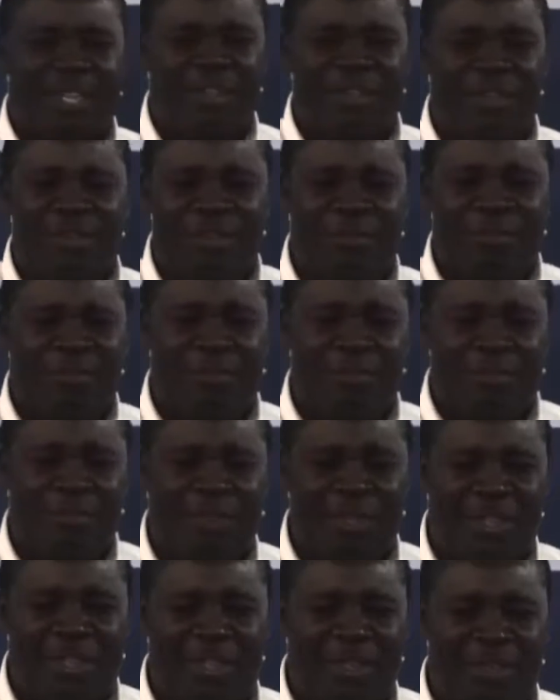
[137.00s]
thank you for
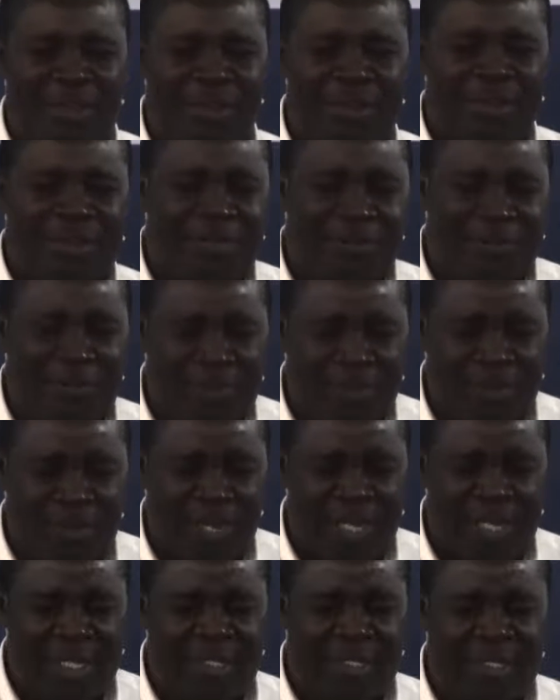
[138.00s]
being grateful
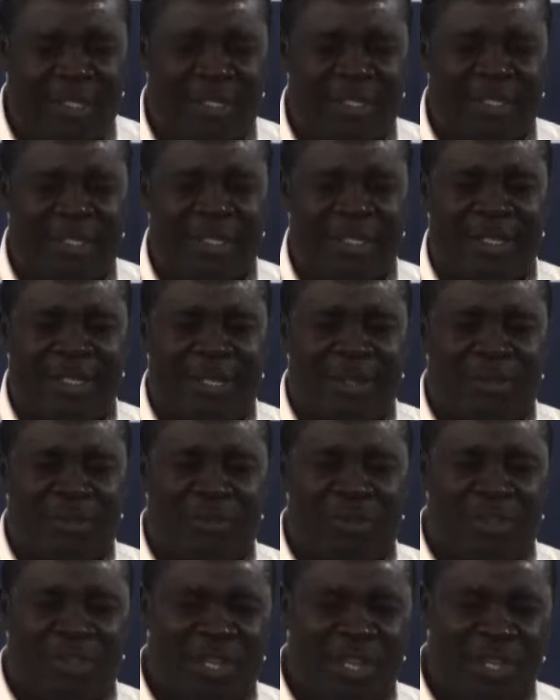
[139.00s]
to us.
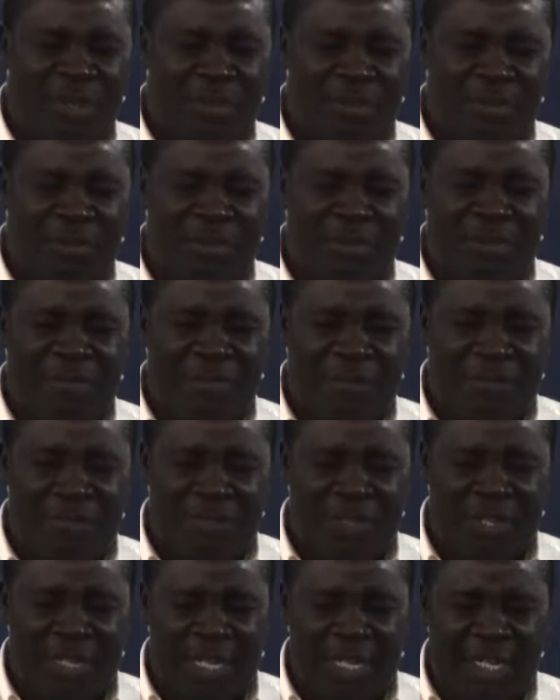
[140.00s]
We thank you even for
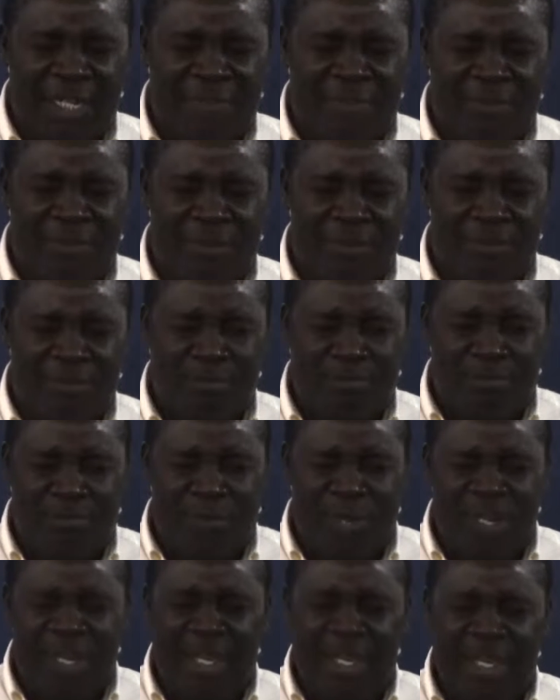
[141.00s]
tonight for
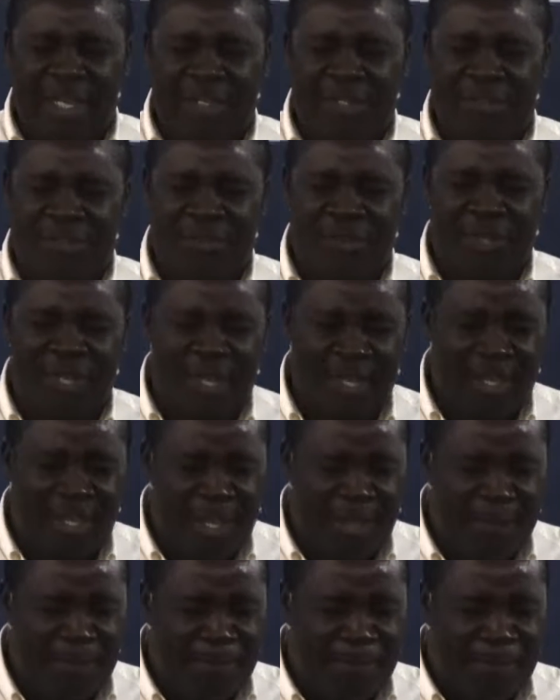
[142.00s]
bringing us
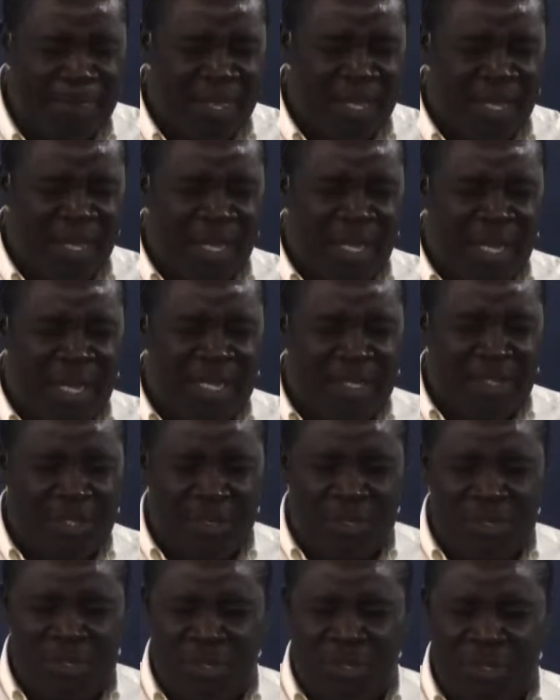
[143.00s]
together
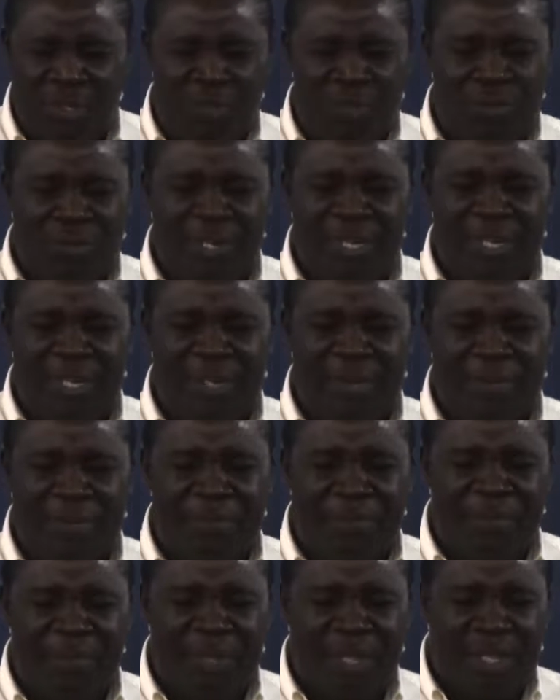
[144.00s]
as your children
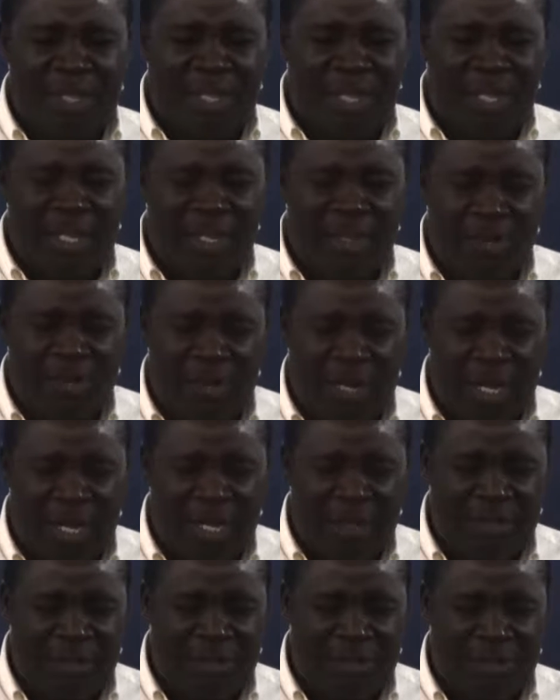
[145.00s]
in your
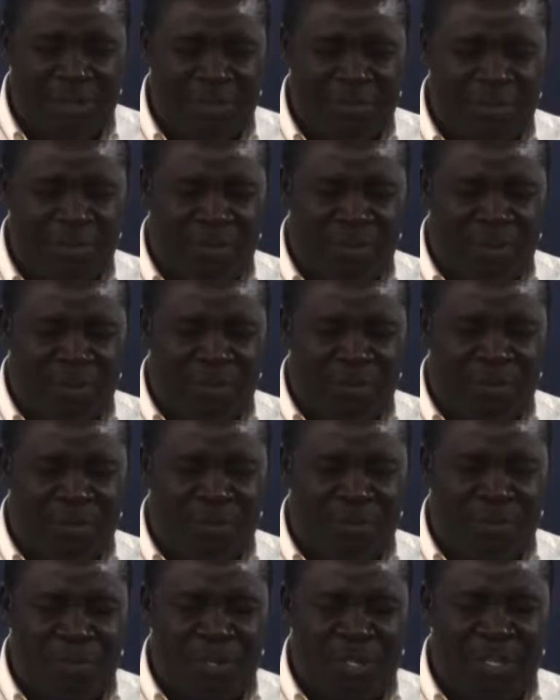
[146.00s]
house.
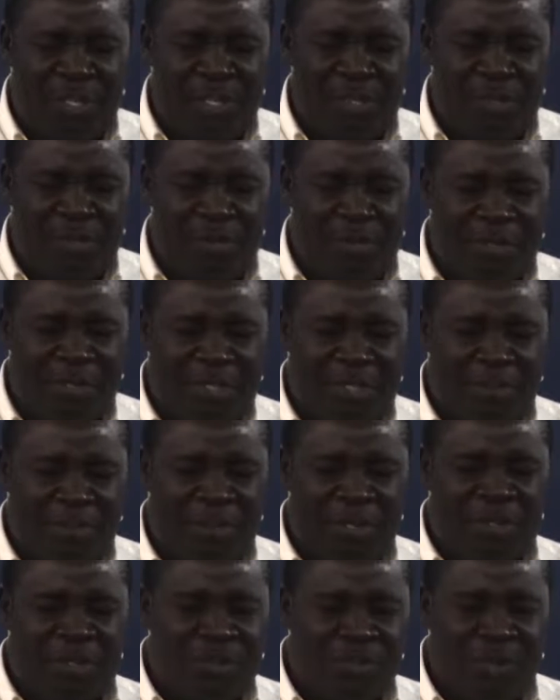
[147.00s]
We pray that you may
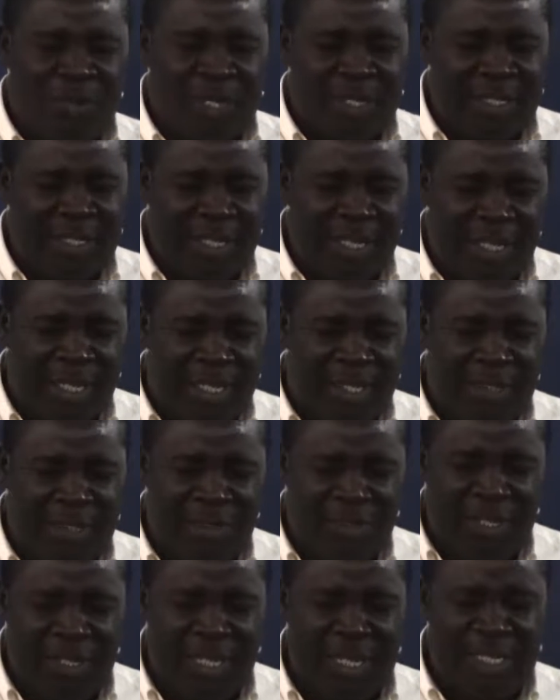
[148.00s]
speak to us again
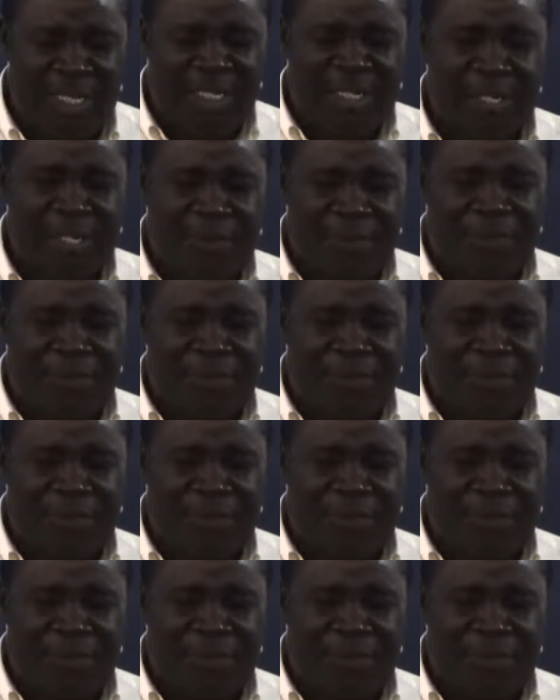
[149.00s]
tonight